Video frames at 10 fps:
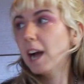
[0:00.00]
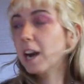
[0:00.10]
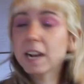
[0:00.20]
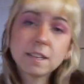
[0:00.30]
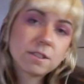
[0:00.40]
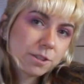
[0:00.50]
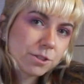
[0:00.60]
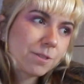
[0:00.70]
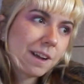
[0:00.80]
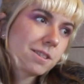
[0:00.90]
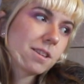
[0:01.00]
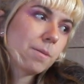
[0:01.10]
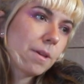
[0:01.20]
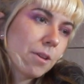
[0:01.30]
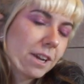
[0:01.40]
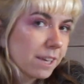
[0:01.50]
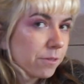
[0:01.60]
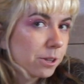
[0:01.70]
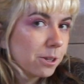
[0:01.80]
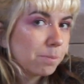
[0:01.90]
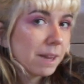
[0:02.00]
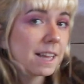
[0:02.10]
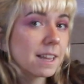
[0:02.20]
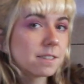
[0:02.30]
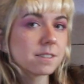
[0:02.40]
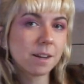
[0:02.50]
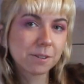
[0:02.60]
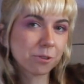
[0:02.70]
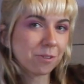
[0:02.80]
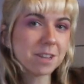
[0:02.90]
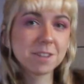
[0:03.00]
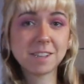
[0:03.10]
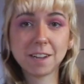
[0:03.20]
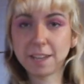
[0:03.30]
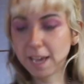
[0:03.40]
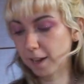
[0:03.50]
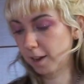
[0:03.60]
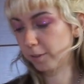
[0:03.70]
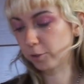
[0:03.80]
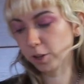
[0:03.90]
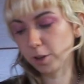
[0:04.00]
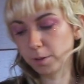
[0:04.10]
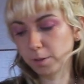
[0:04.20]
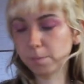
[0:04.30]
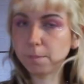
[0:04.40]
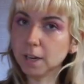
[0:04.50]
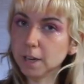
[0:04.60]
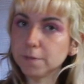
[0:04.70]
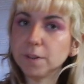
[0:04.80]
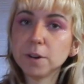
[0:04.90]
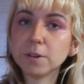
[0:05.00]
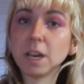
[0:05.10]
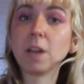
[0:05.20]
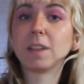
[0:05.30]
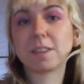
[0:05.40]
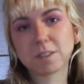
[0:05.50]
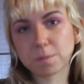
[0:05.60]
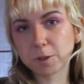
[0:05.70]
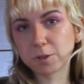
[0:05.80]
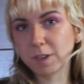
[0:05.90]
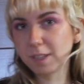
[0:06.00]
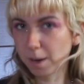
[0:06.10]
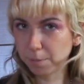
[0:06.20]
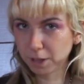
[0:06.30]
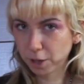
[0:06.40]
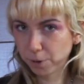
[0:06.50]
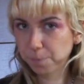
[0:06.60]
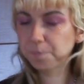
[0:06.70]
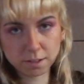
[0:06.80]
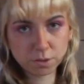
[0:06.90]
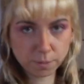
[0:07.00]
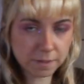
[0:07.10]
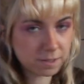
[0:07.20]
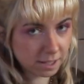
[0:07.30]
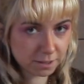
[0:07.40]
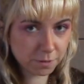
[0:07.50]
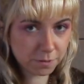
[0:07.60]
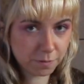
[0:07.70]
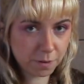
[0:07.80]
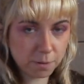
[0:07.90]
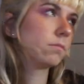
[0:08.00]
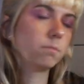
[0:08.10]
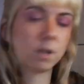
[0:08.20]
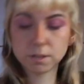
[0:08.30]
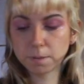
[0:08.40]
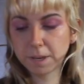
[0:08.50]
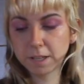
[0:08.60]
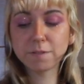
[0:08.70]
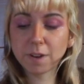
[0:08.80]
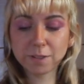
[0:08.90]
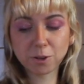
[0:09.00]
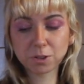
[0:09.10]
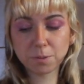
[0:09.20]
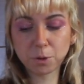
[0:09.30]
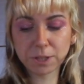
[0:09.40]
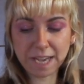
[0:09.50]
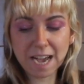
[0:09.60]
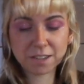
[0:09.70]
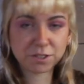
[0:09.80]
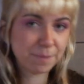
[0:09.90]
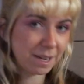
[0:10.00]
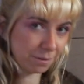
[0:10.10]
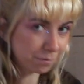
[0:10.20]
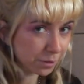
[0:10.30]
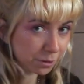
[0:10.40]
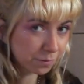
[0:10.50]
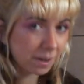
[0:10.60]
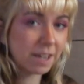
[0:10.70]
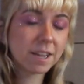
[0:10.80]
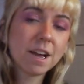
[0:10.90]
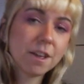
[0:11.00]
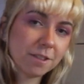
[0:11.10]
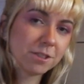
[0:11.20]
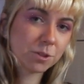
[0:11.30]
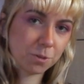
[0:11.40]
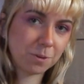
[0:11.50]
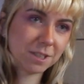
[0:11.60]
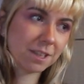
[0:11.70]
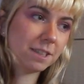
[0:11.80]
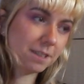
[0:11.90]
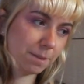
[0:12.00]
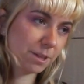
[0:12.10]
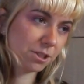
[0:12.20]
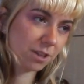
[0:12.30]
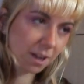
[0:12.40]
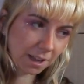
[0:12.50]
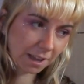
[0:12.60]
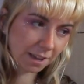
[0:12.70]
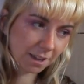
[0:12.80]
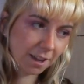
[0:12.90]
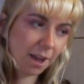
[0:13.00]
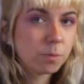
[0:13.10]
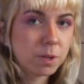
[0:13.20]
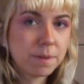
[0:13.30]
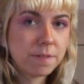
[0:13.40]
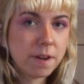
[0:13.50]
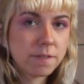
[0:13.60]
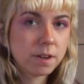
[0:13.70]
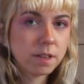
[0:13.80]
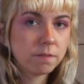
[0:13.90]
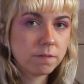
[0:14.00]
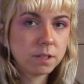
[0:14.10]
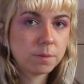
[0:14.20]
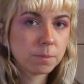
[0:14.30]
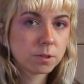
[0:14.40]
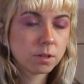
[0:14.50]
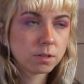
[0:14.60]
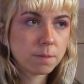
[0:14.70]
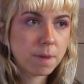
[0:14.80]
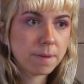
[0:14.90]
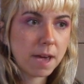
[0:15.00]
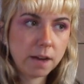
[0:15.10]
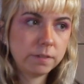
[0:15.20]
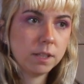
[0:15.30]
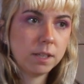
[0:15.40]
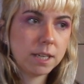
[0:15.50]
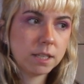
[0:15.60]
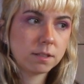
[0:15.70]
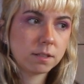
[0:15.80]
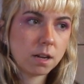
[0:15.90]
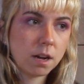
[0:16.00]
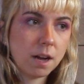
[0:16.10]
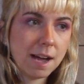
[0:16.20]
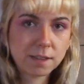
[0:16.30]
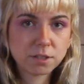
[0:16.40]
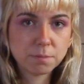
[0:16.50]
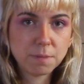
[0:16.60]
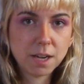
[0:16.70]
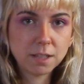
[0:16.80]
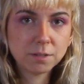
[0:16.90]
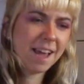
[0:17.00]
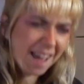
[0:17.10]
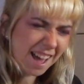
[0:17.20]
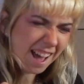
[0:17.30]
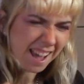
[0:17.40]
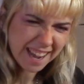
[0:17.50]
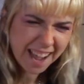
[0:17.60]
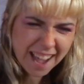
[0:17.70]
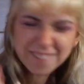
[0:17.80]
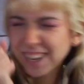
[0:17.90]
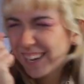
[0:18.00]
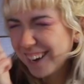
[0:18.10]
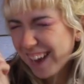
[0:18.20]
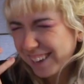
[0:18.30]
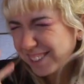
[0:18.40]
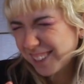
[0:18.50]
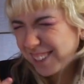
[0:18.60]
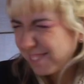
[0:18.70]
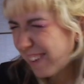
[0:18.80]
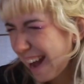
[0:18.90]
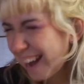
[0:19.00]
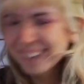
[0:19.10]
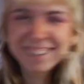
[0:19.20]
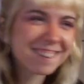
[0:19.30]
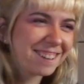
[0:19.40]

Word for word: Okay, so to round this up, I thought I'd give you a little playlist. I'm going to write them down here. I've got it on my phone and I'll link the Spotify down below. So we have Sex Over the Phone, Masterpiece, 5 O'Clock in the Morning, Action Man and Food Fight. Those are the ones I did mention earlier. One of my favourite Village People songs like maybe ever is Action Man. I am an action man!